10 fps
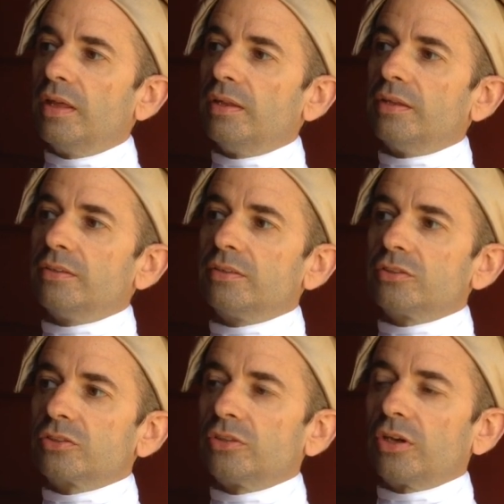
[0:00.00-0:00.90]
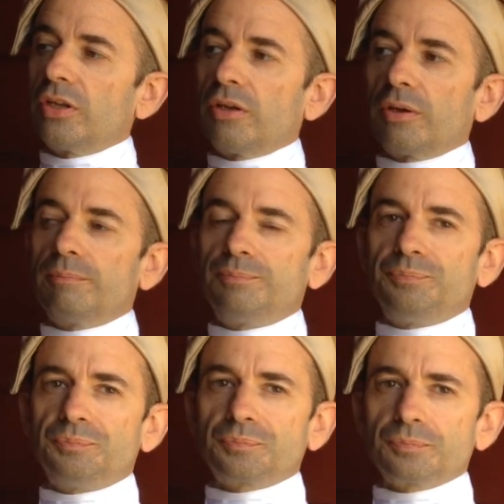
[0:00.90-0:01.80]
and then snug it up
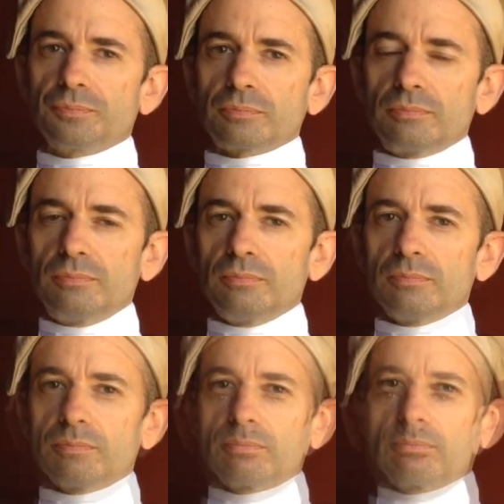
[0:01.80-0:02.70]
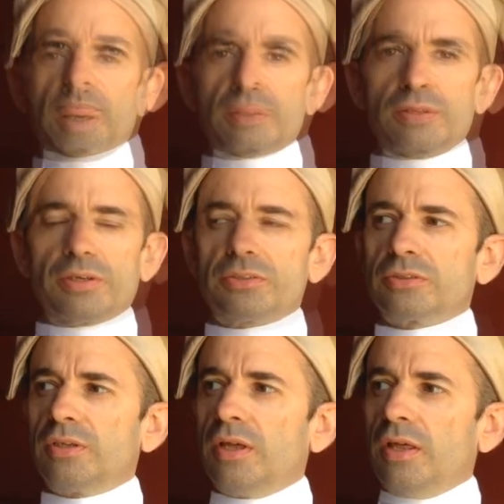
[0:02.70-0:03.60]
something like
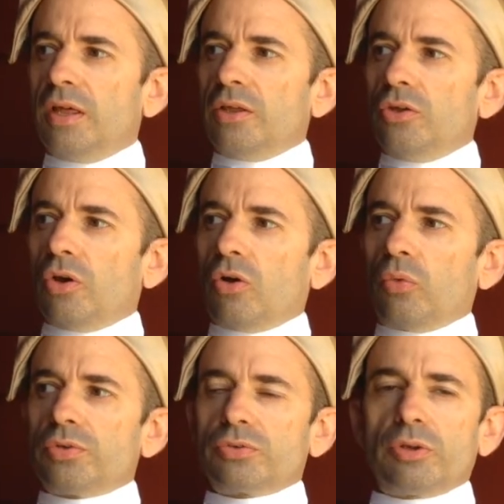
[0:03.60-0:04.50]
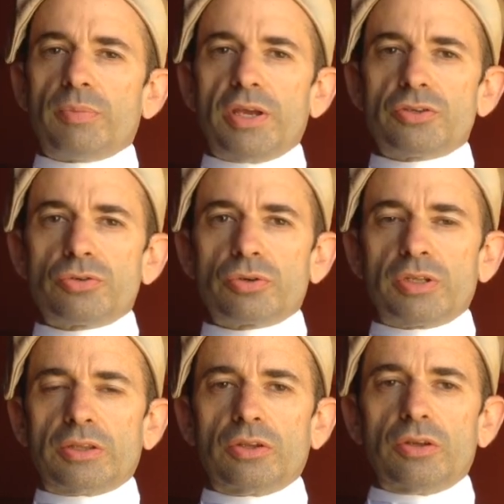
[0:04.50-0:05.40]
this you always want to make sure
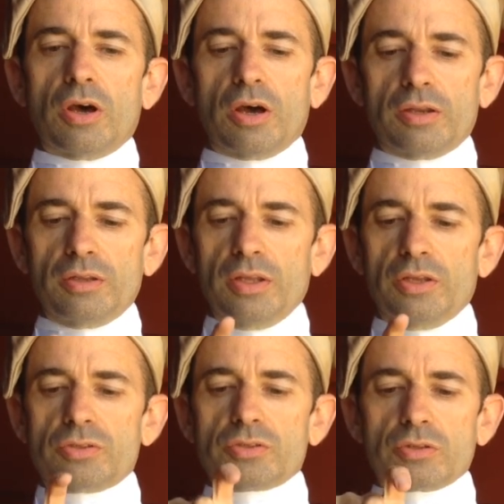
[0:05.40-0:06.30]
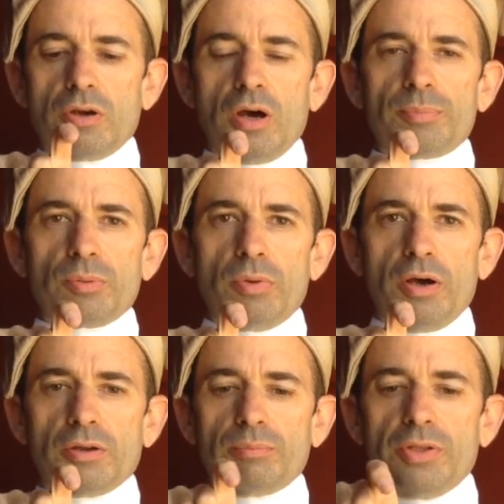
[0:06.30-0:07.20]
that the knot is top to
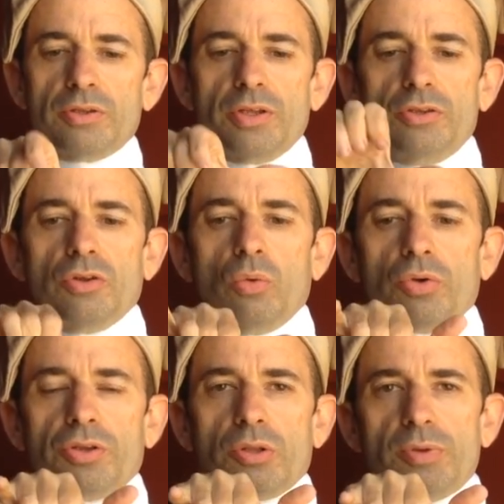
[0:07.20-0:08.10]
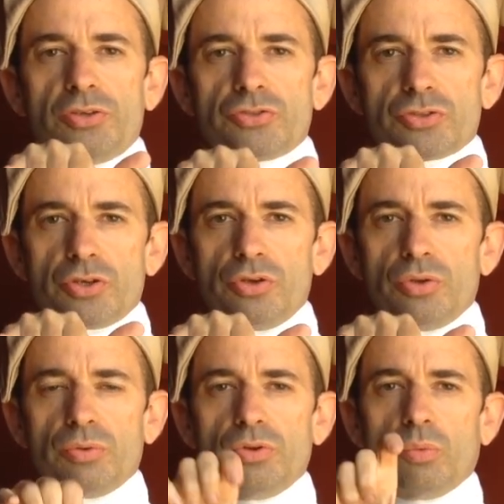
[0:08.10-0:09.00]
bottom. It, you don't want it to be
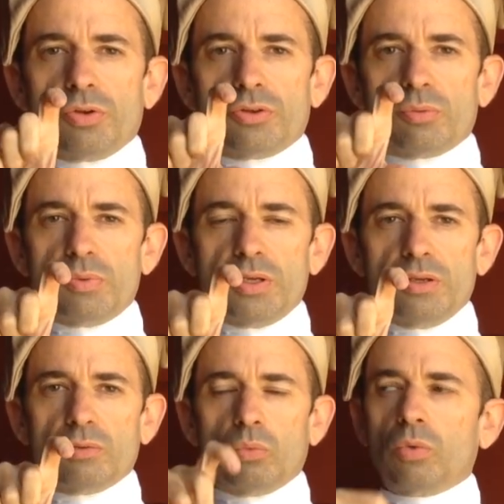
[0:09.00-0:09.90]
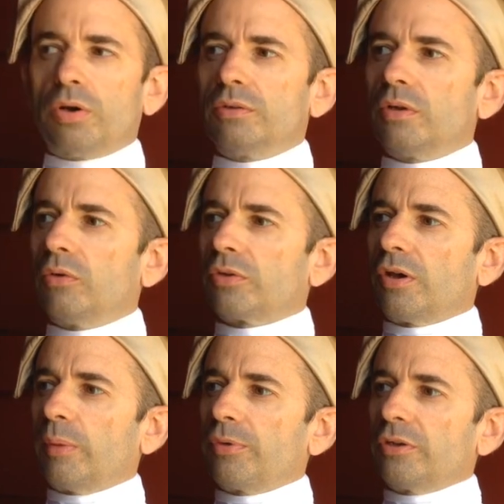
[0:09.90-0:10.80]
skewed. You want it to be one on
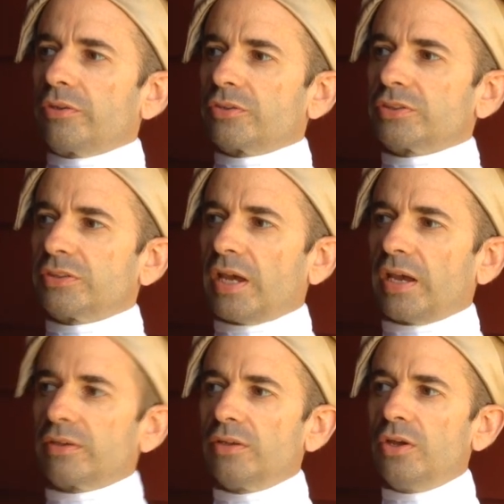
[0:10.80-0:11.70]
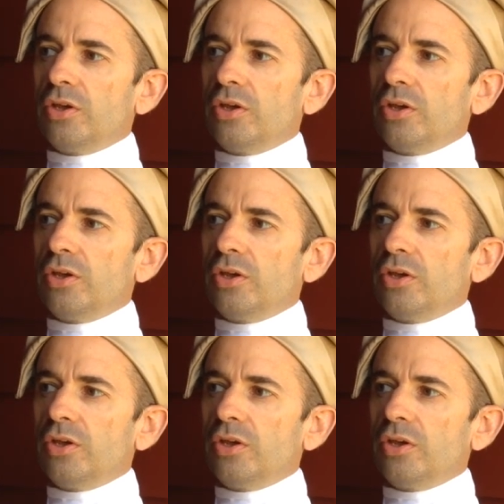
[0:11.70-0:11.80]
top of the other stacked.